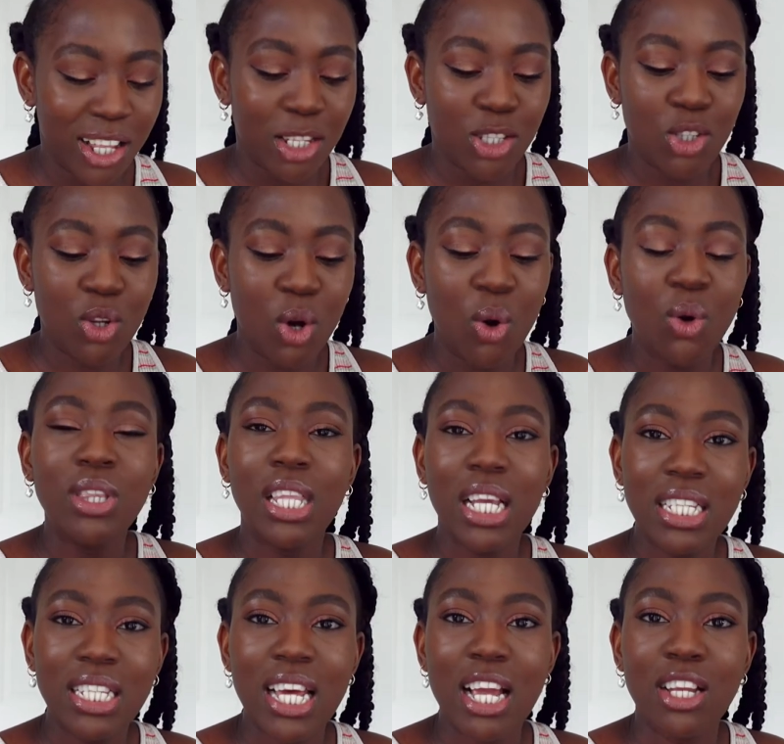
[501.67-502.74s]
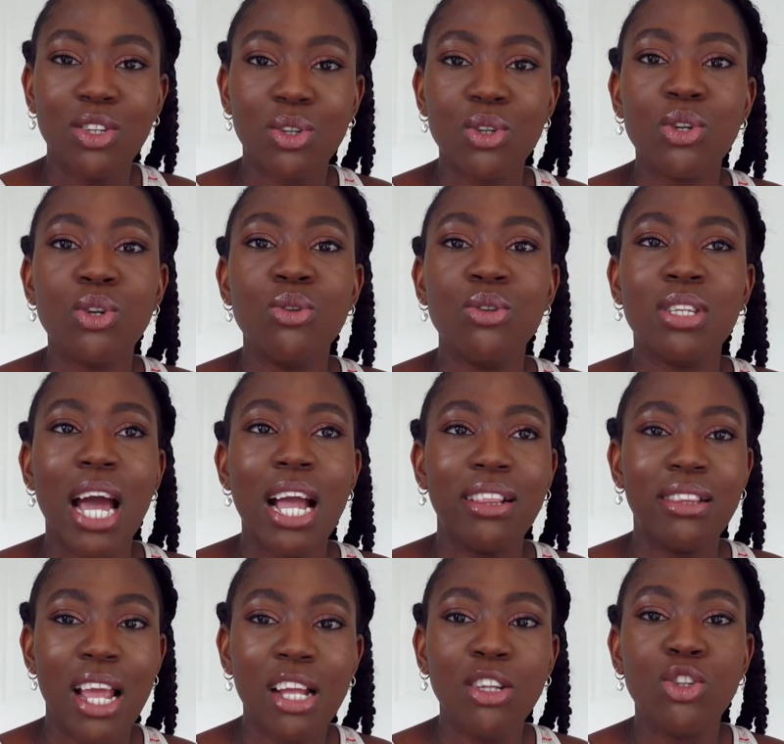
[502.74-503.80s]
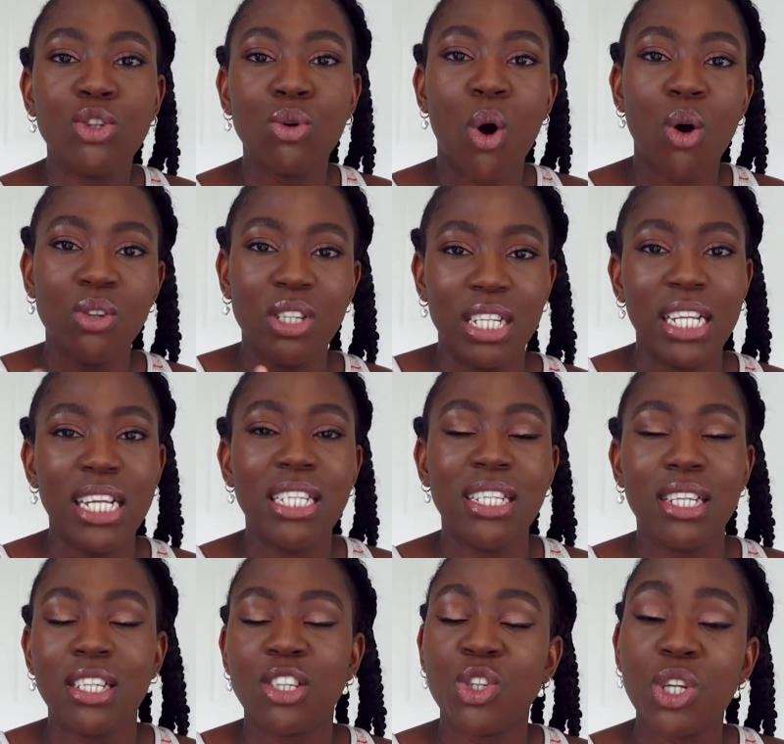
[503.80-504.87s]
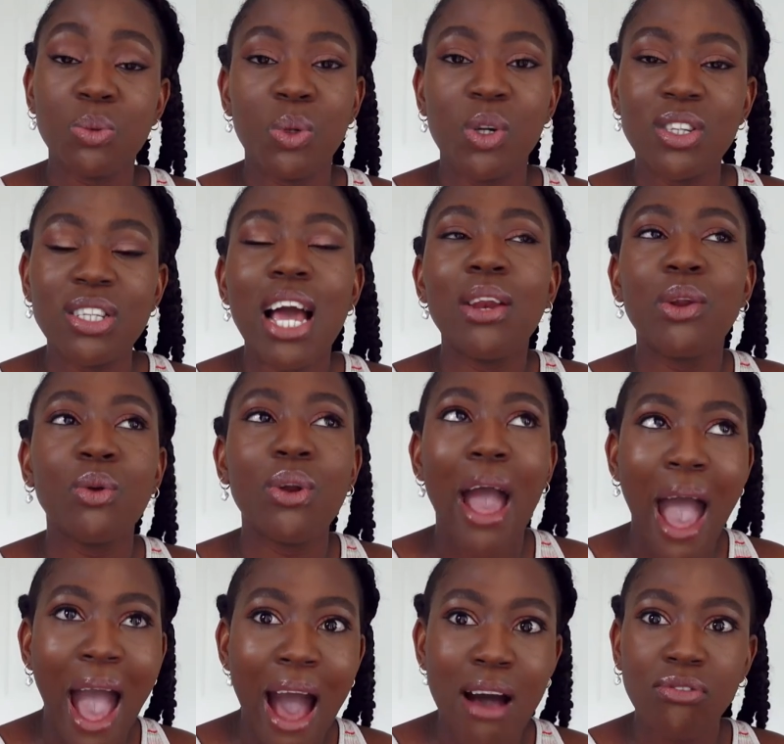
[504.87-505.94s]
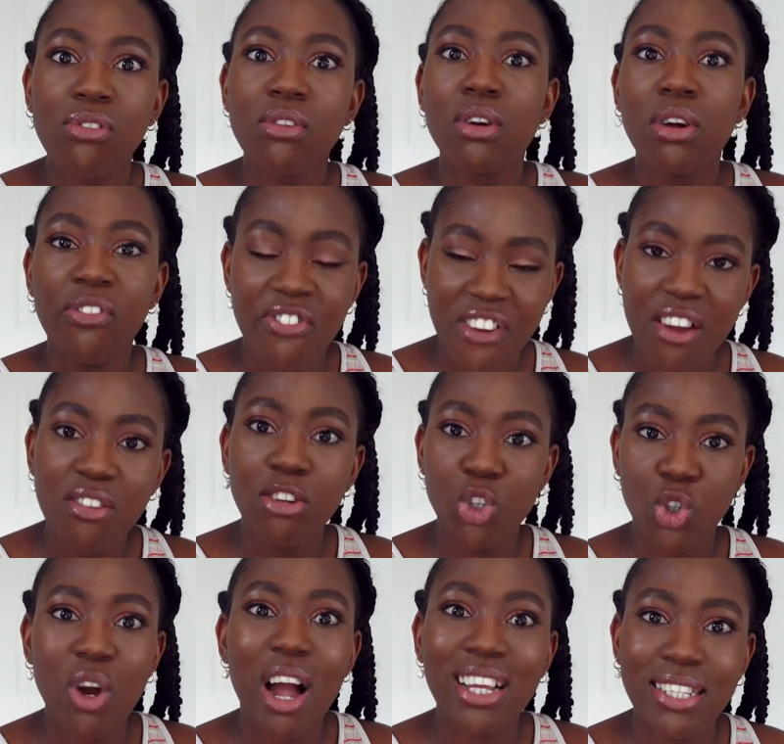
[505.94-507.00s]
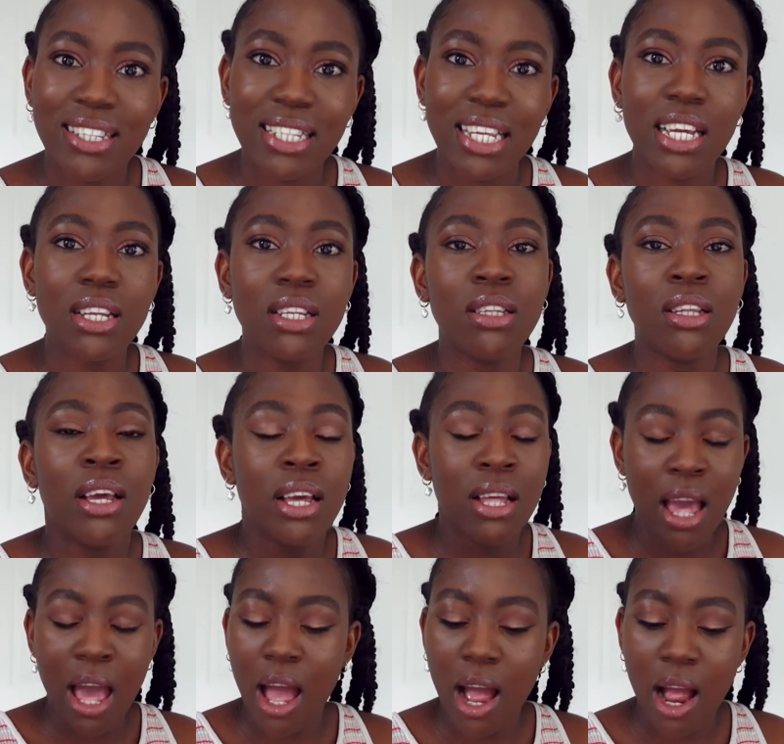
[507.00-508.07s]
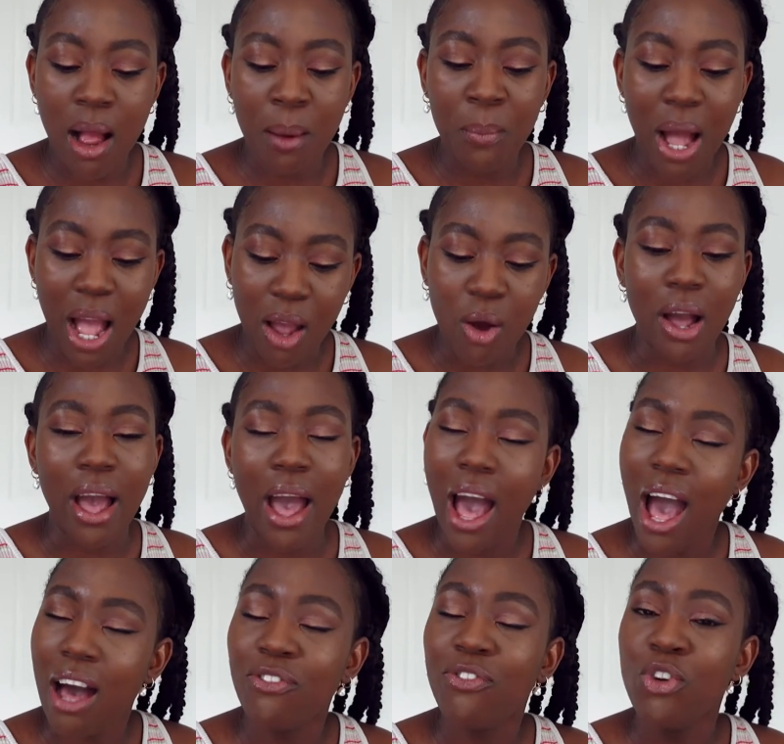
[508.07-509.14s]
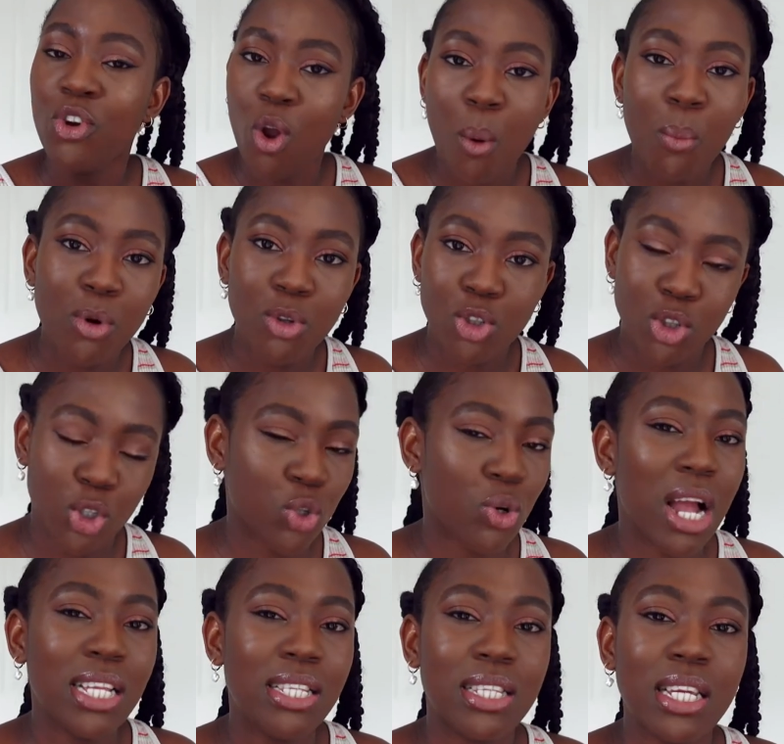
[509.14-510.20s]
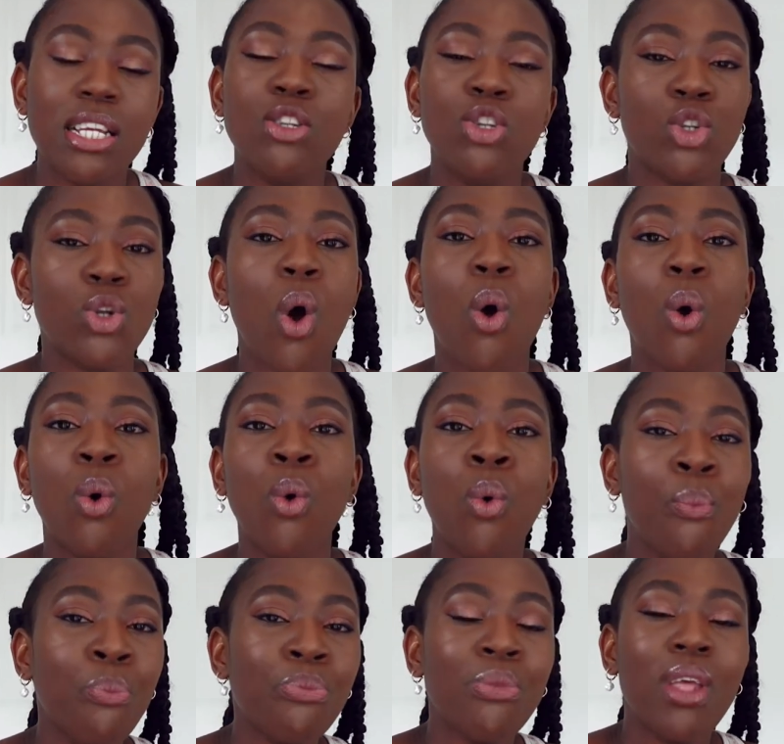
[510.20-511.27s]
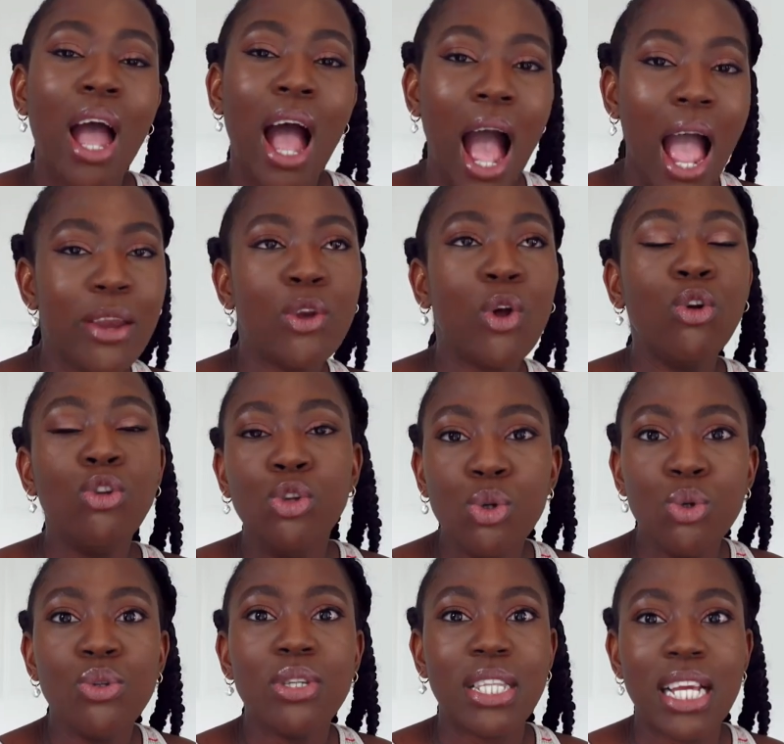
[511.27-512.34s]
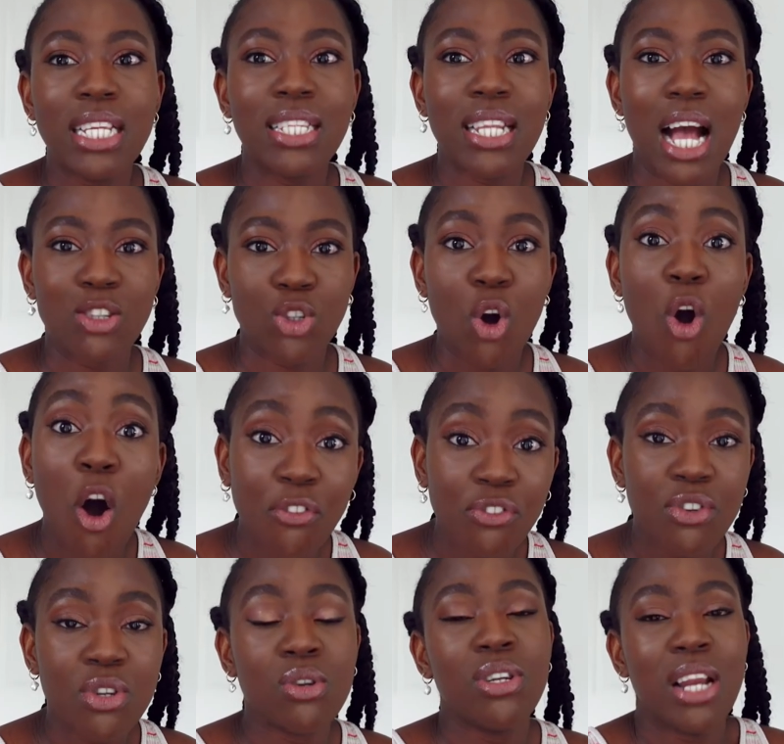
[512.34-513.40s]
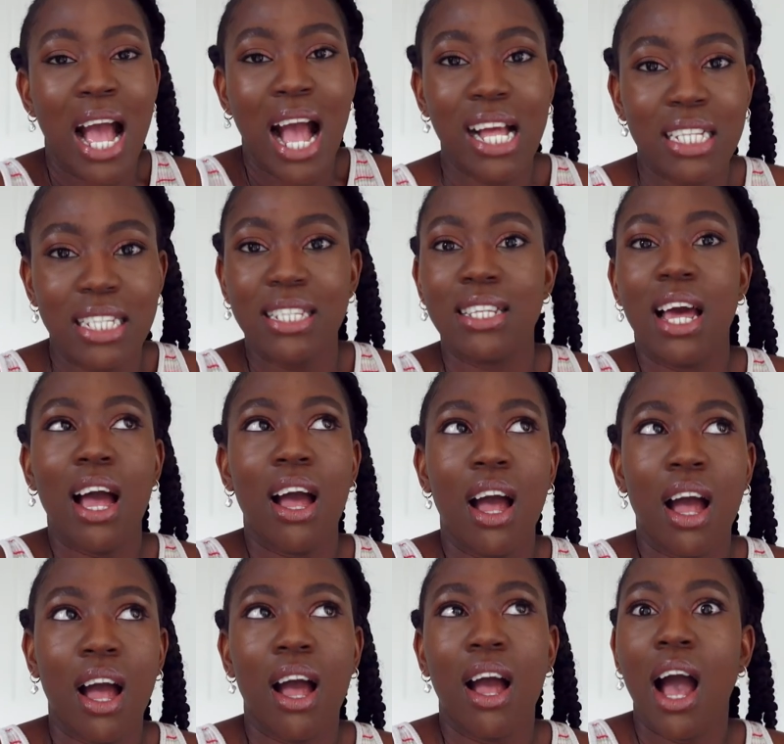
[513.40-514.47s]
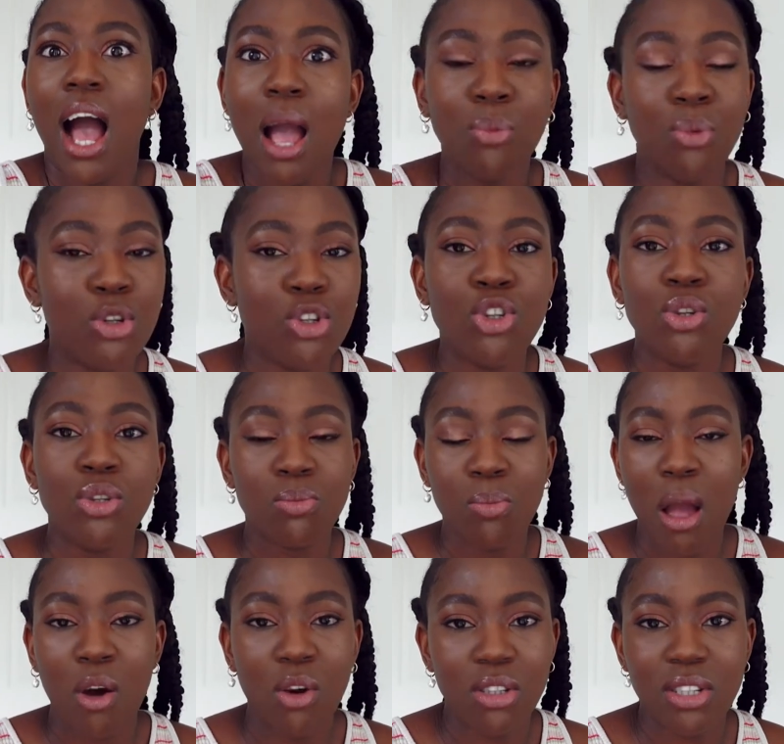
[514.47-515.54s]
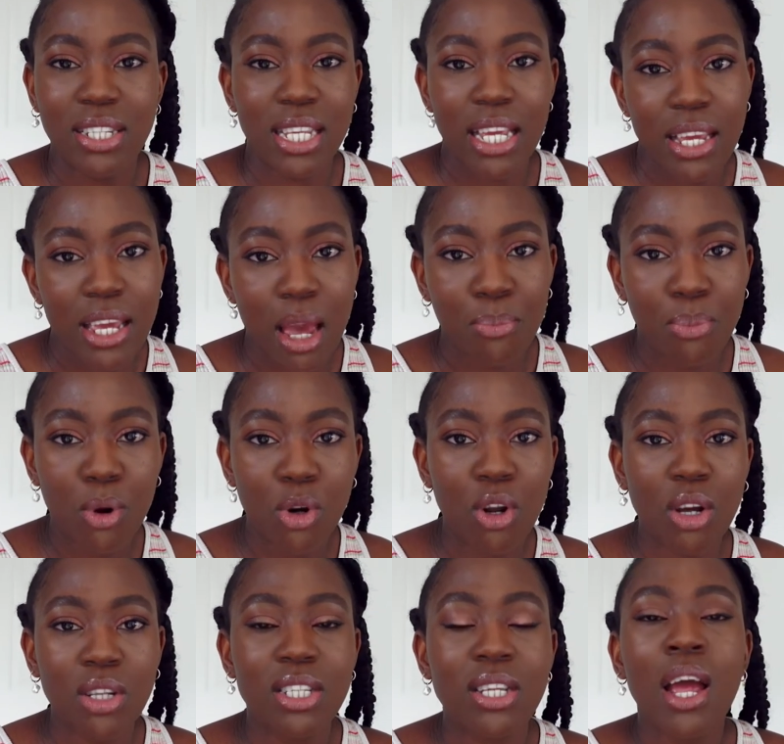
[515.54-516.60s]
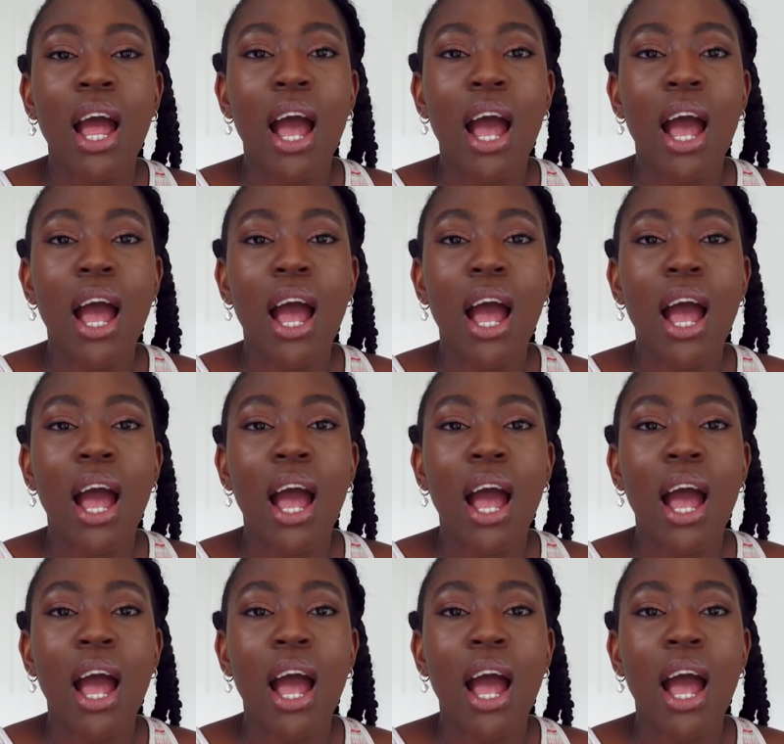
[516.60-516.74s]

So this I do use. I tend to alternate it just because I don't have very dry skin. I have normal to dry skin, so I don't use this as often as I would use my other skincare product.